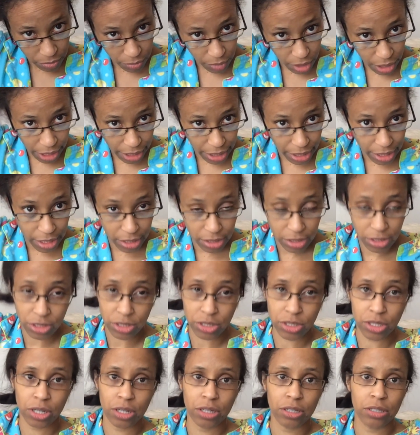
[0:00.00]
I need to
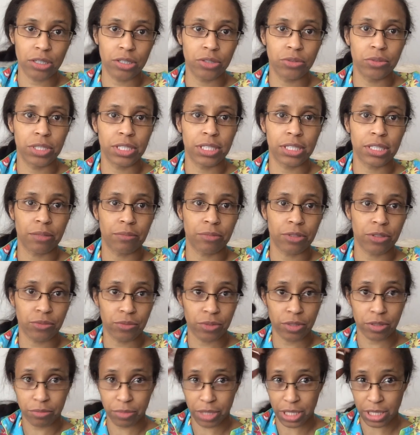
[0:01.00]
start doing something
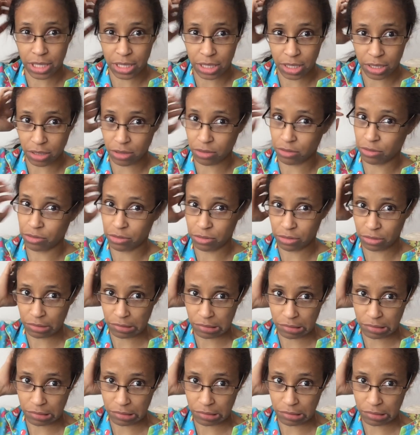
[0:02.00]
with myself.